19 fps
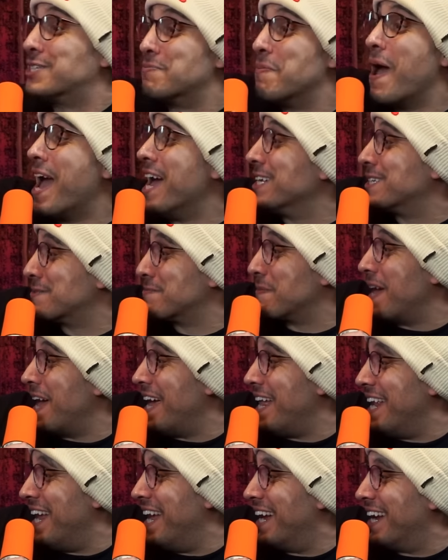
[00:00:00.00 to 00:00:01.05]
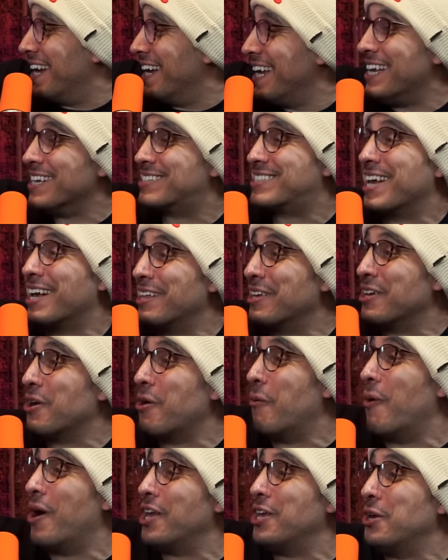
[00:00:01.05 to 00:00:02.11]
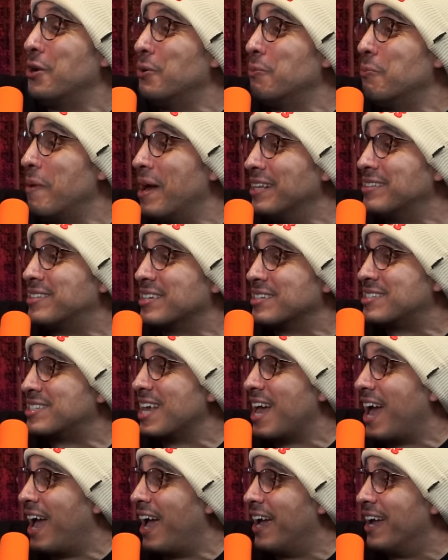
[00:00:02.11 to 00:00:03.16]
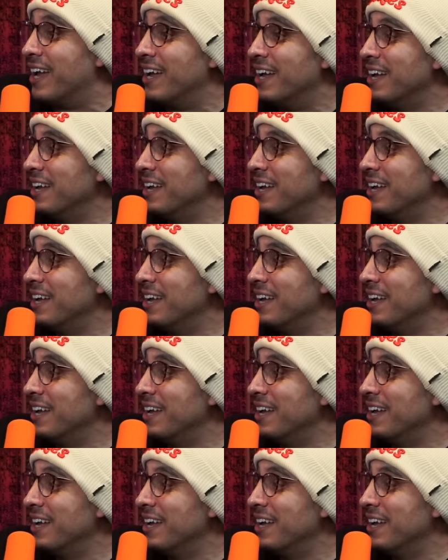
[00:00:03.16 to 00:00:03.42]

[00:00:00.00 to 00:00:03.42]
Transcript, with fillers: friend. mansplaining. He's telling you what you meant to say.